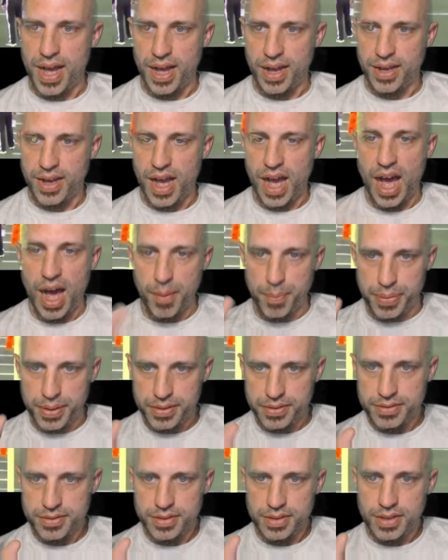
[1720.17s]
Up.
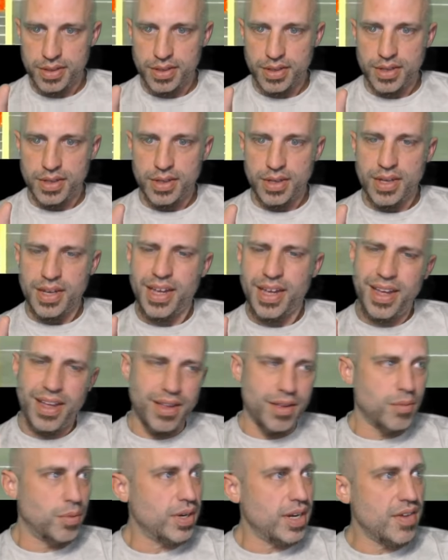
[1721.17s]

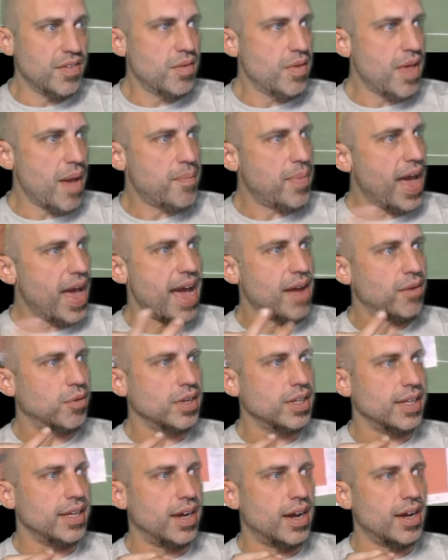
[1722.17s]
It wasn't even that bad,
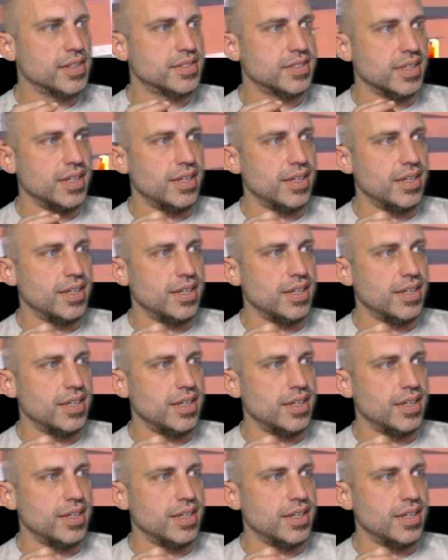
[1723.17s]
really, honestly.